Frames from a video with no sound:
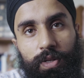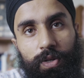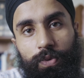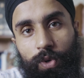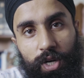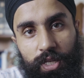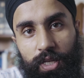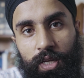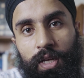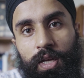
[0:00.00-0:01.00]
you know,
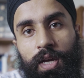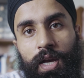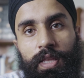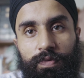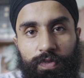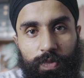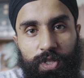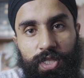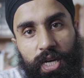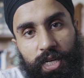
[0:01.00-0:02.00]
walking, and then from the
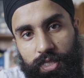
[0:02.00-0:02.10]
side,